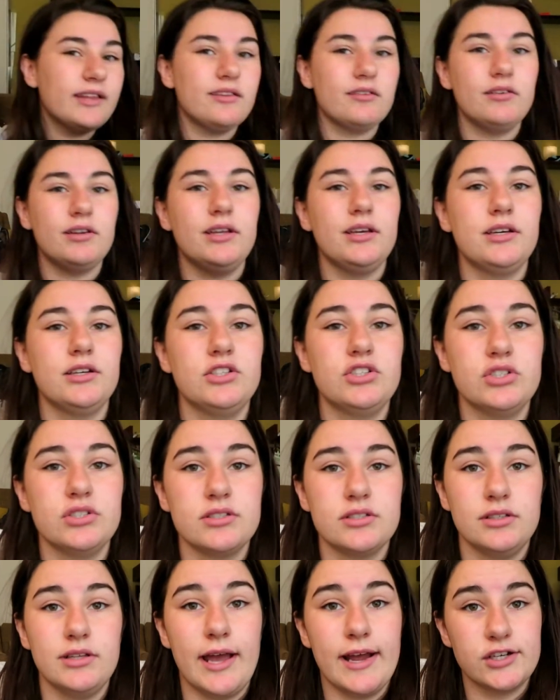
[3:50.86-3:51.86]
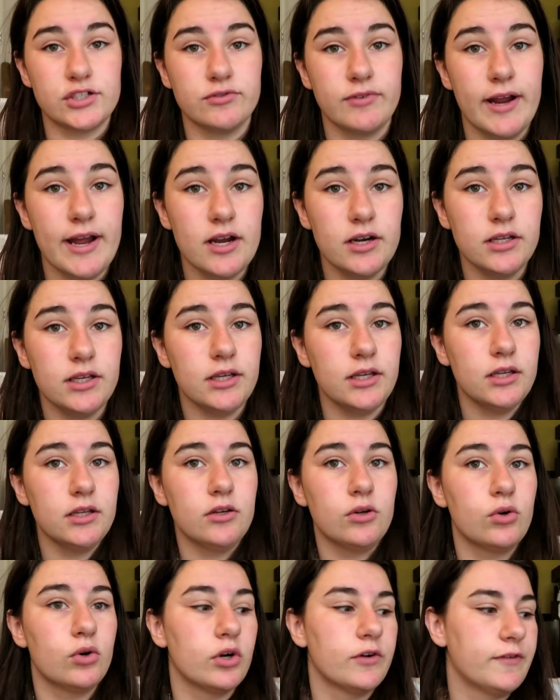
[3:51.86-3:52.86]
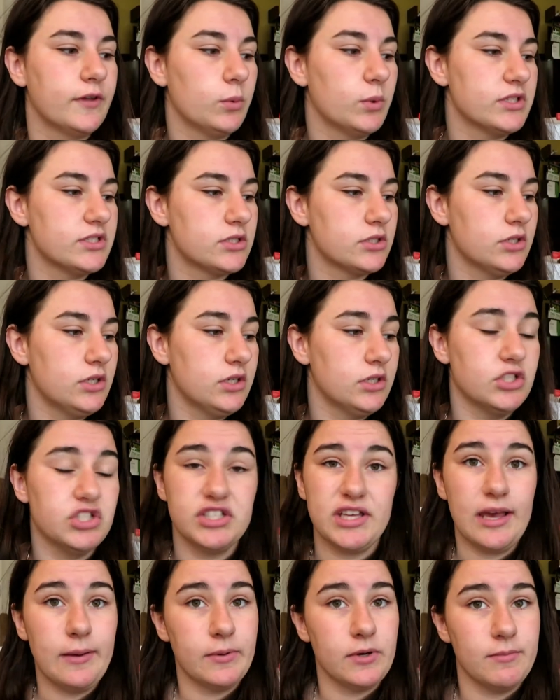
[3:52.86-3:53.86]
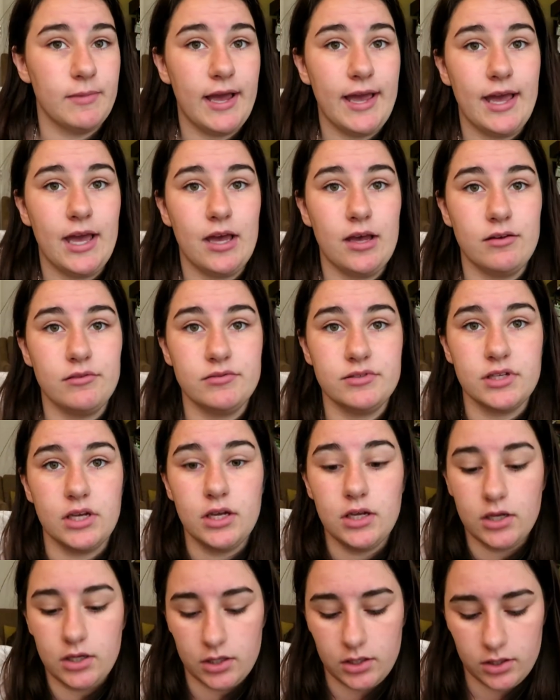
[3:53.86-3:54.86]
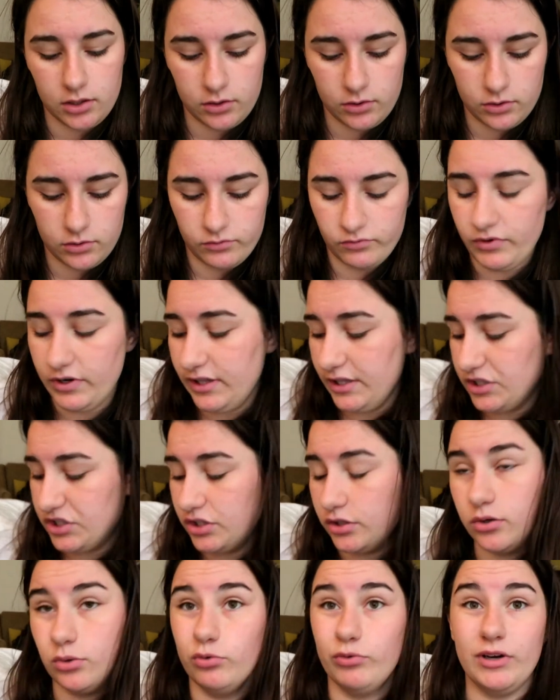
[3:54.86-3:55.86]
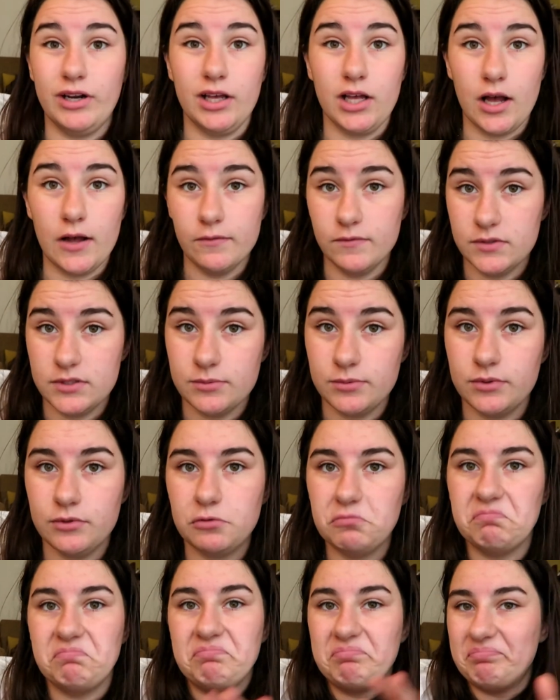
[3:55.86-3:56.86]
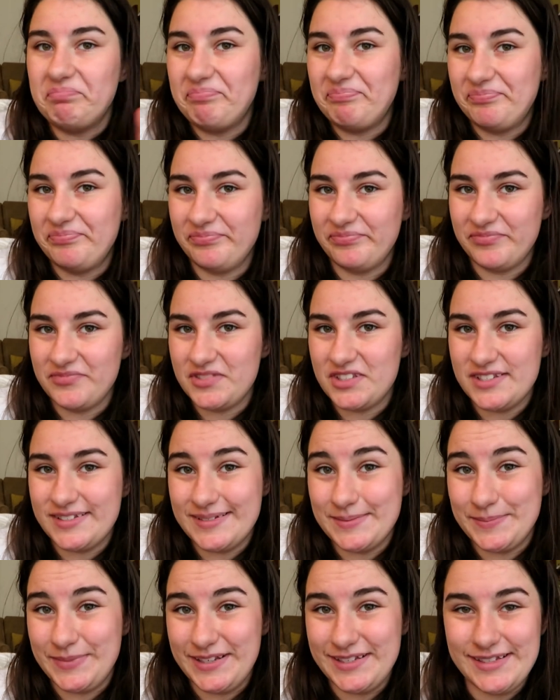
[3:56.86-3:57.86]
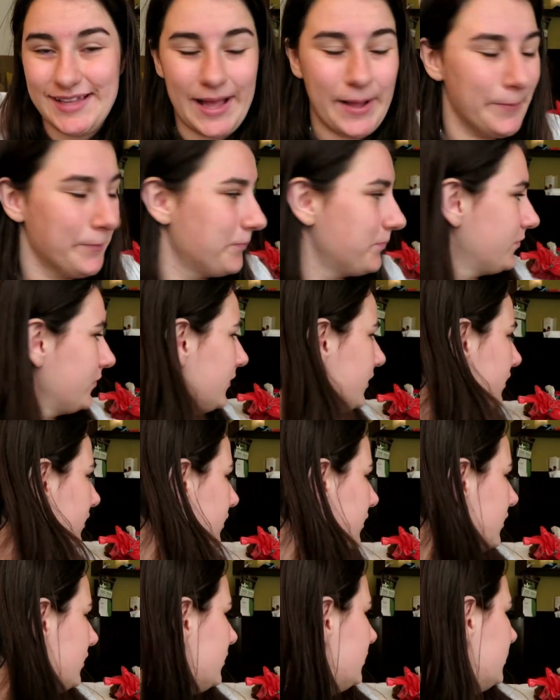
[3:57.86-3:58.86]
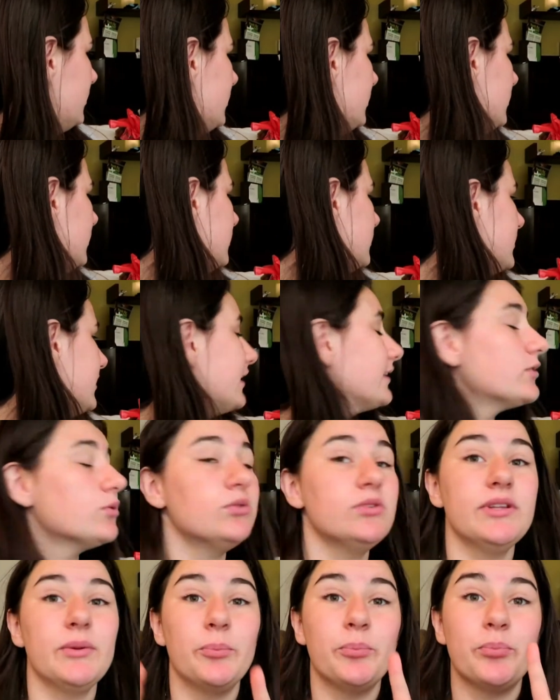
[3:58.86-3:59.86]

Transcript: I thought he could just lounge around in, or if he wants to, he can just keep it at my house. Really chill, really comfortable. It's as simple as that. So that's all the